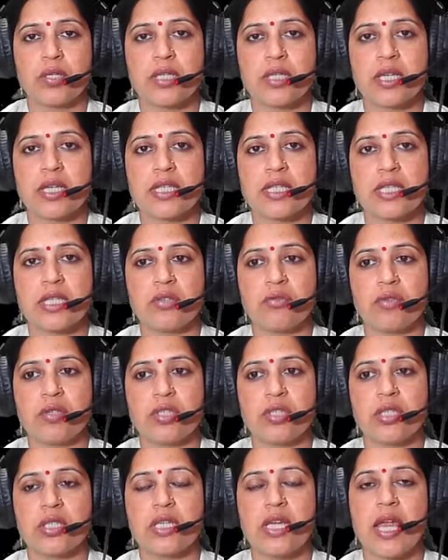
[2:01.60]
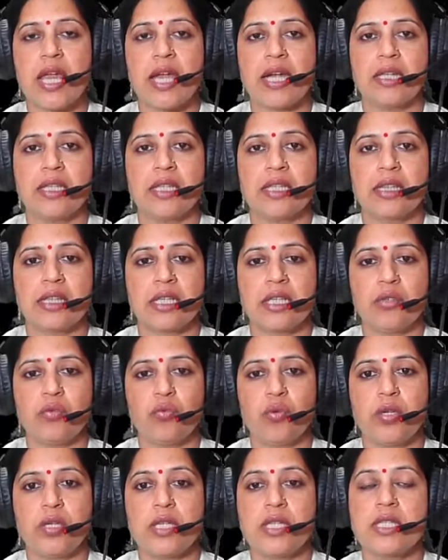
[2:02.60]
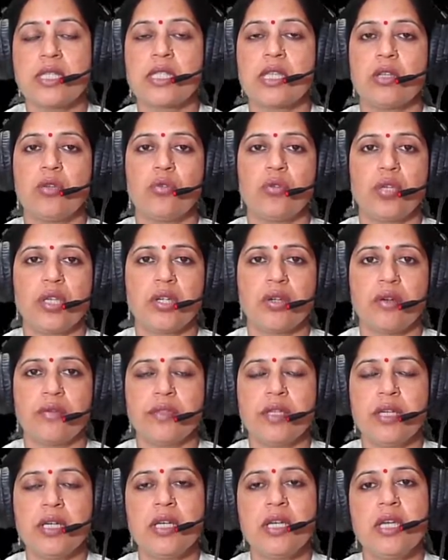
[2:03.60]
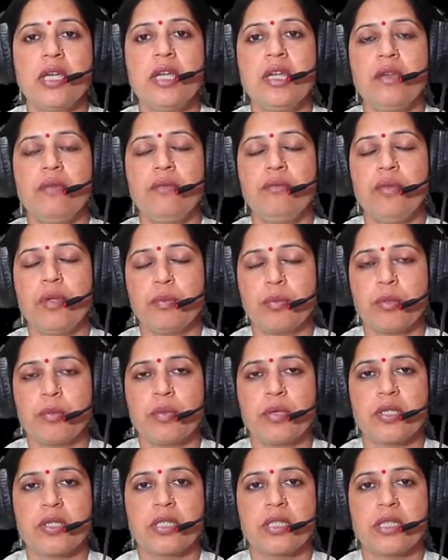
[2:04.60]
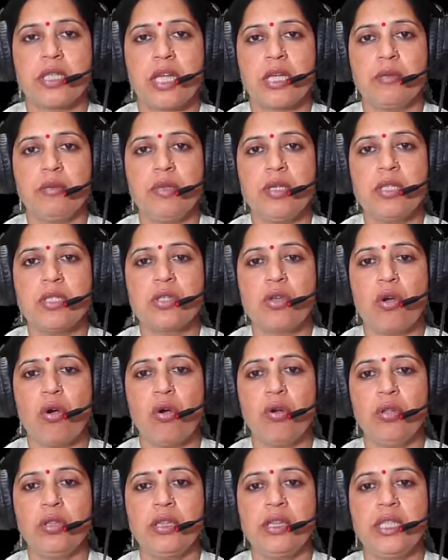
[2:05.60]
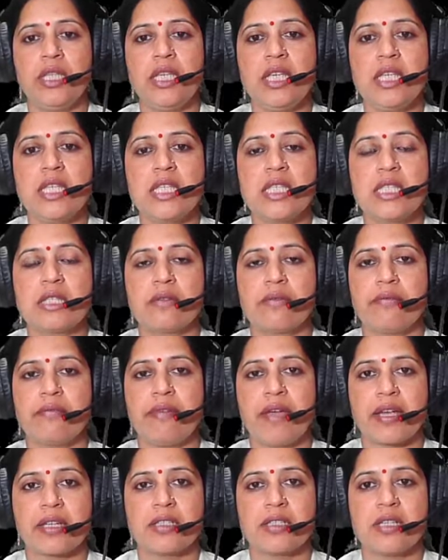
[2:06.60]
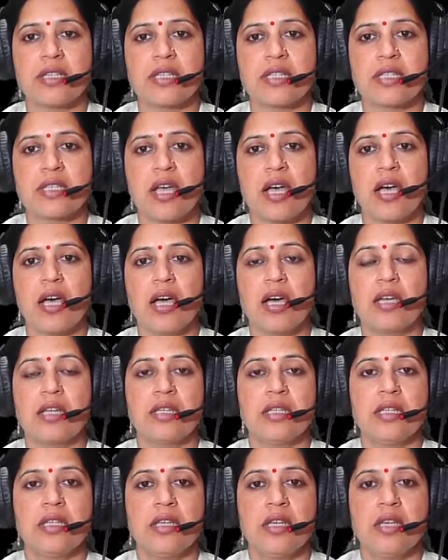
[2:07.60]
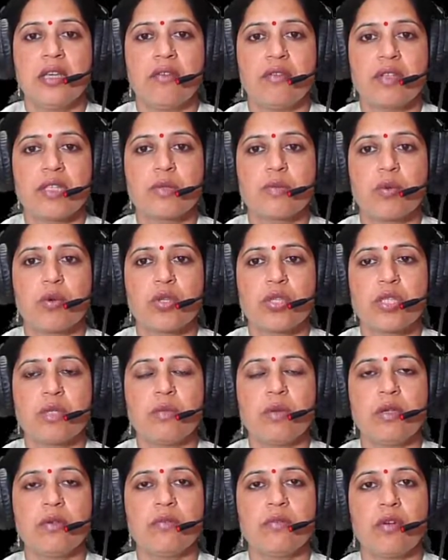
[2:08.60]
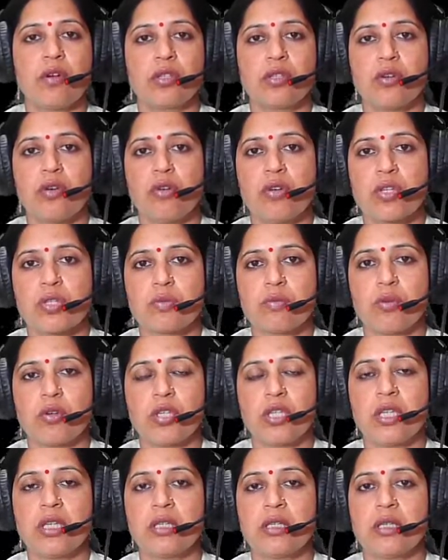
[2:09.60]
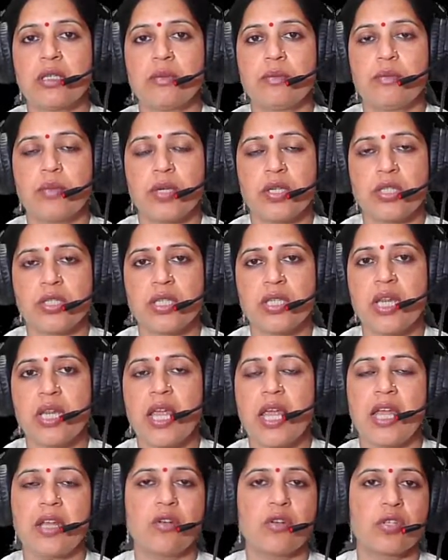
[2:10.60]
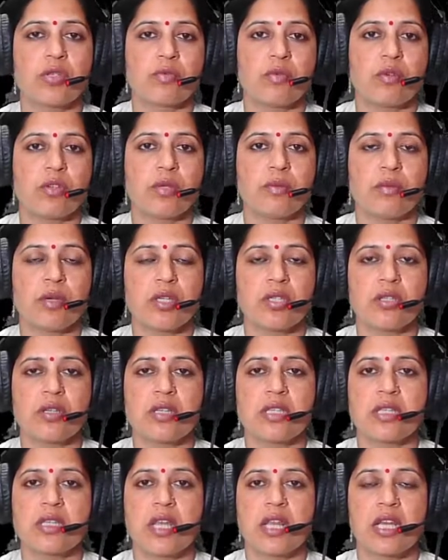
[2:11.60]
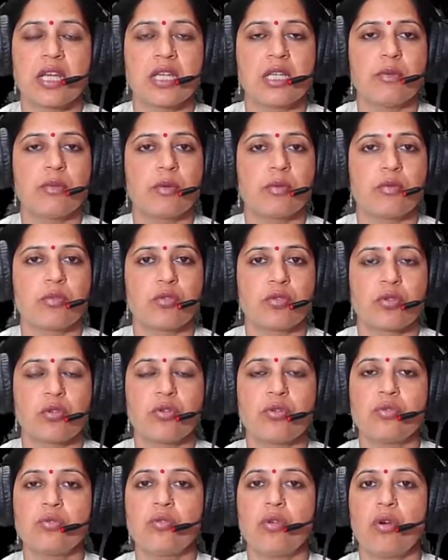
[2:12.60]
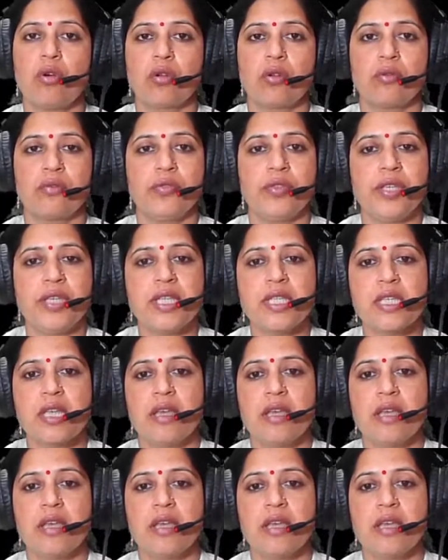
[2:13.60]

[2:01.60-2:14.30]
concentration, and the third one is the lowering of the vapor pressure. That means all these factors are responsible for the osmotic pressure, and osmotic pressure is directly proportional to all of these